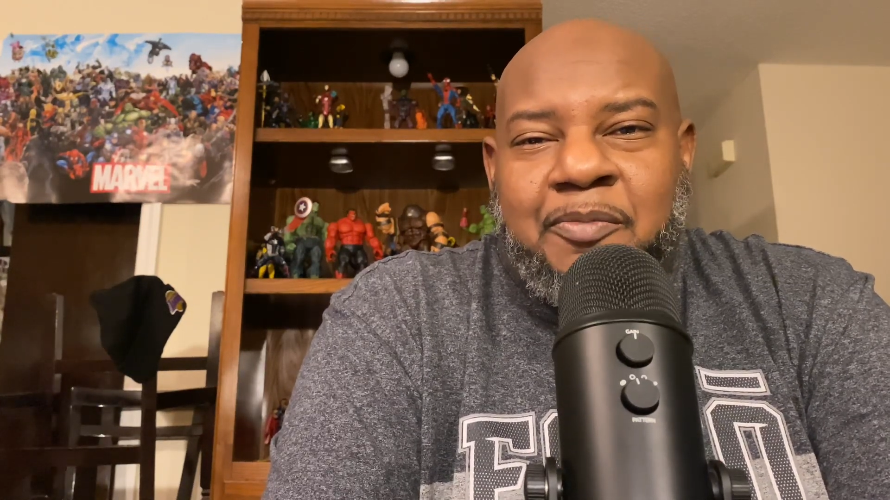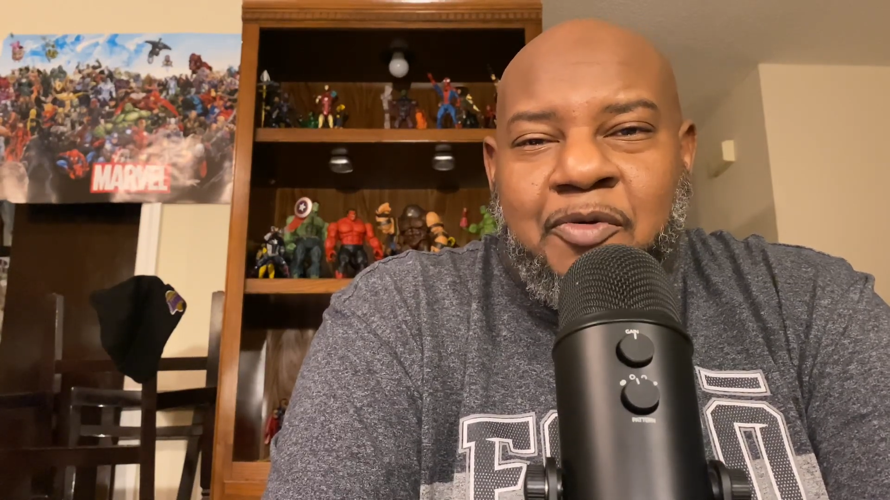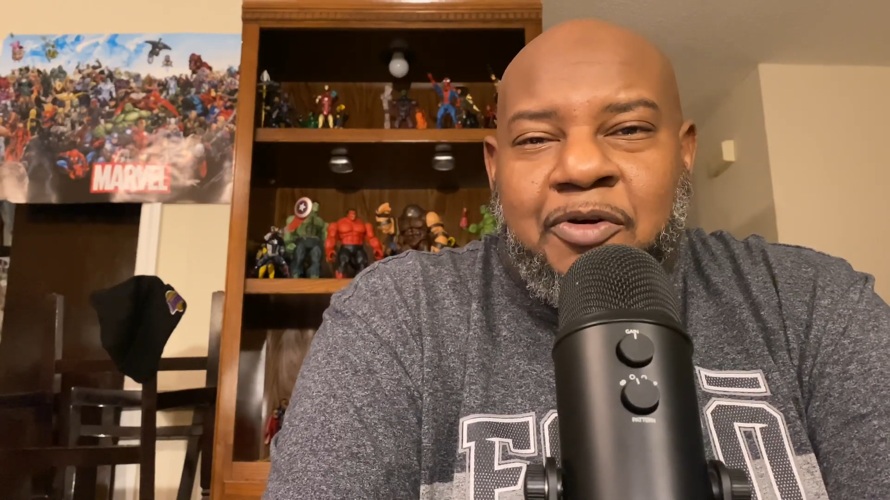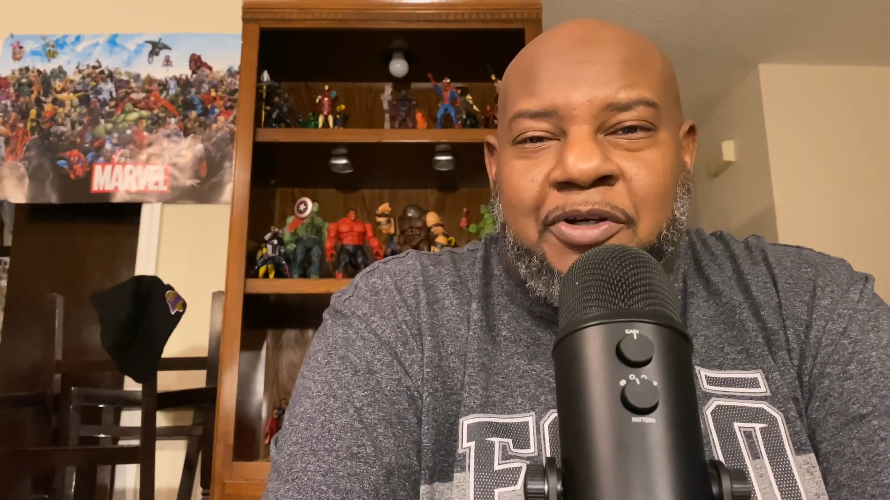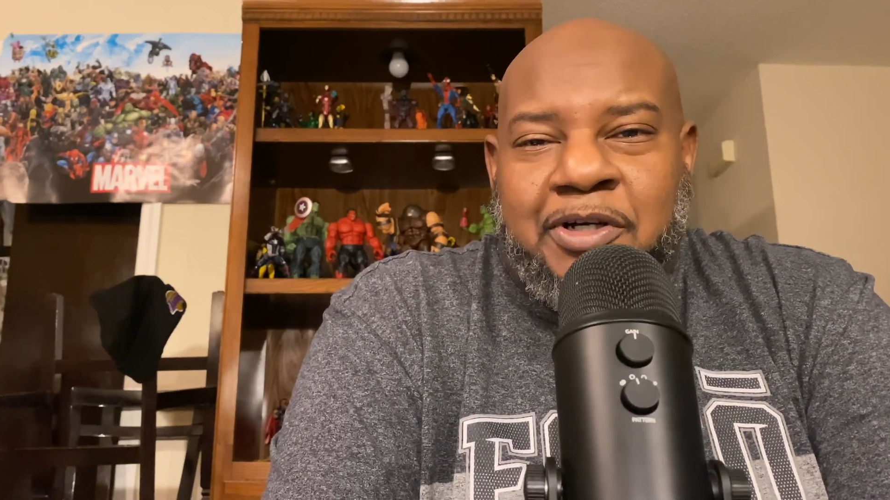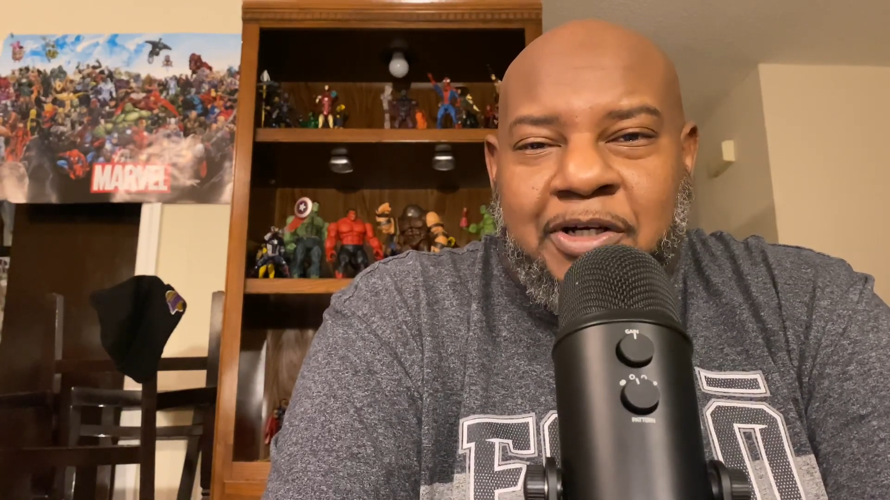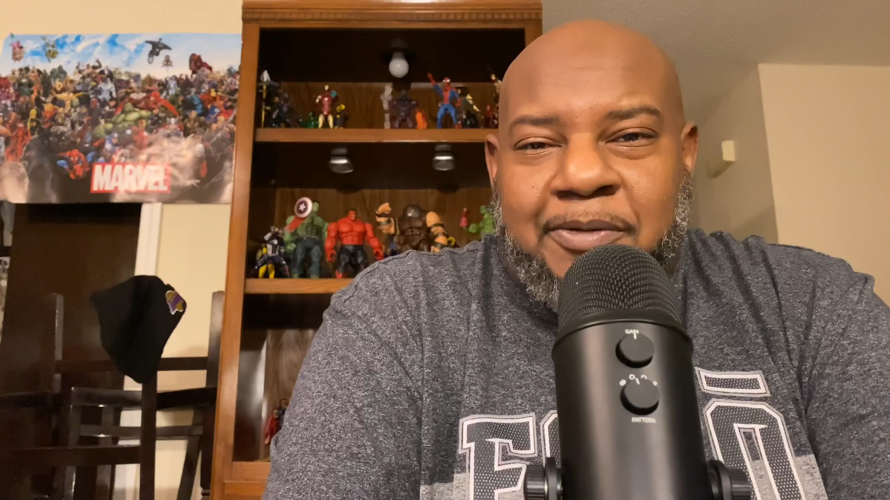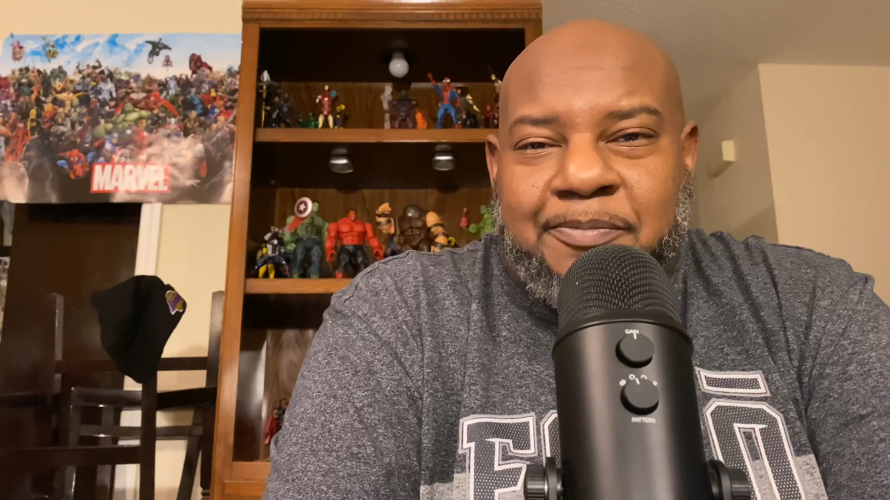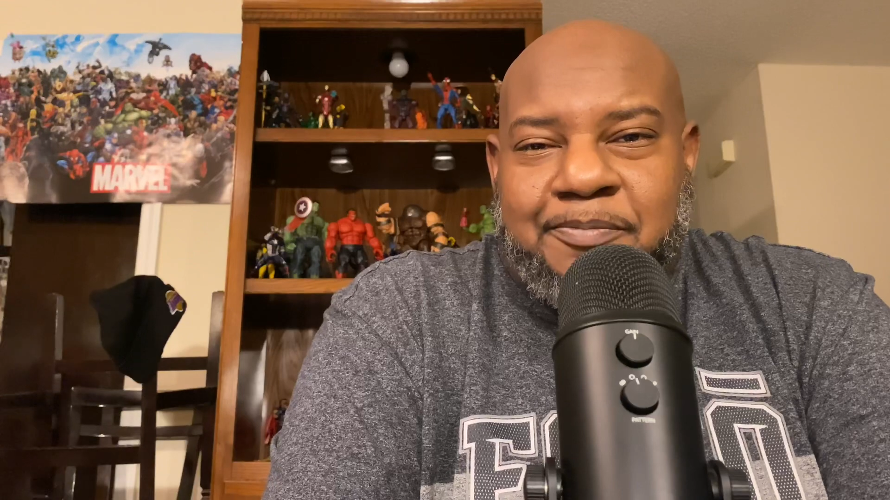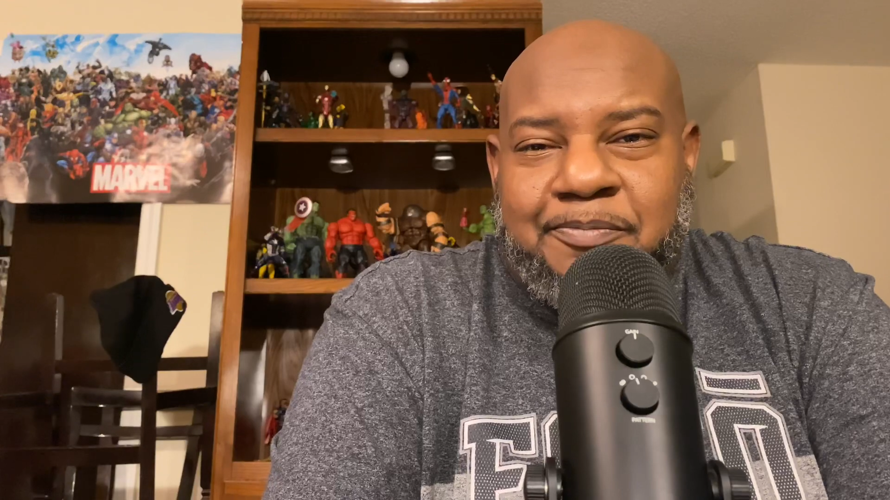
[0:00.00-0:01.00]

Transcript: more to come.